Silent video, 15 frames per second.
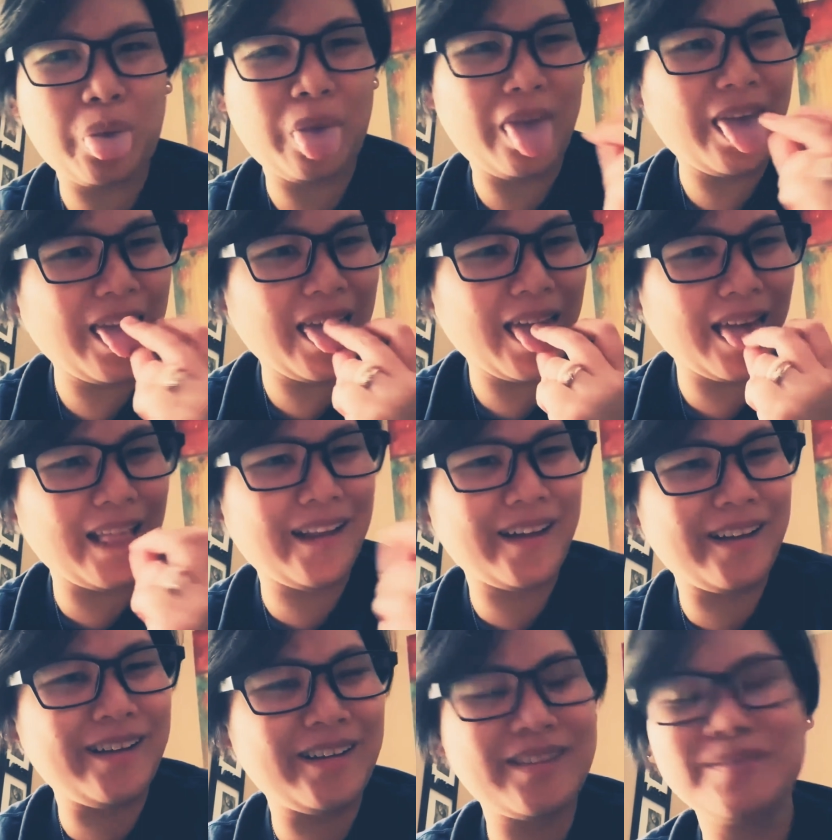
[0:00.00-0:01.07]

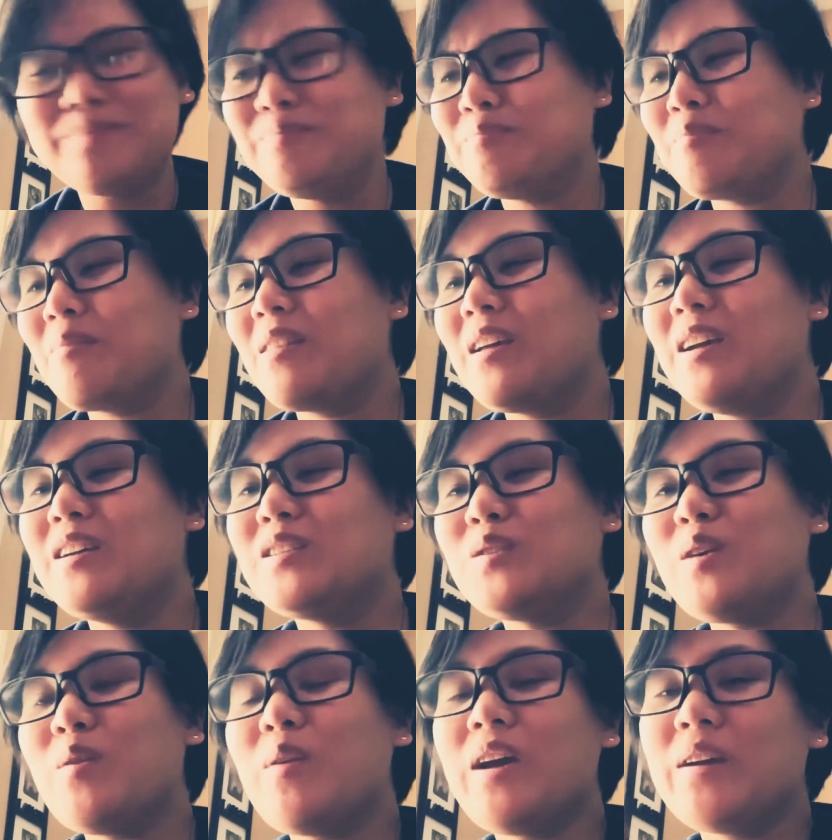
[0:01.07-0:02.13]

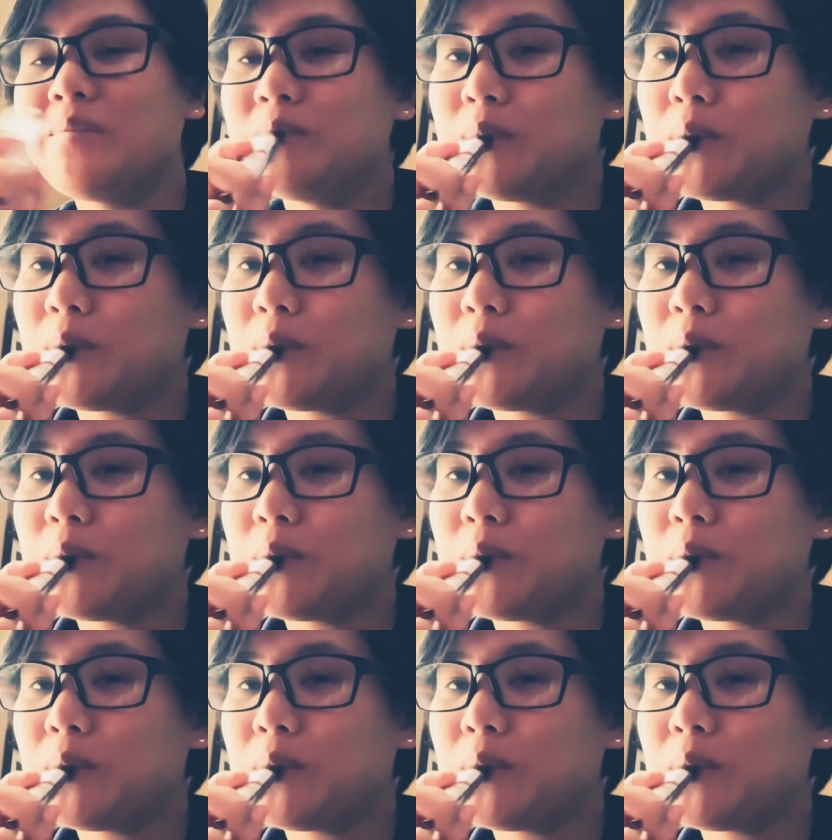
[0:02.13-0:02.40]
So anyway,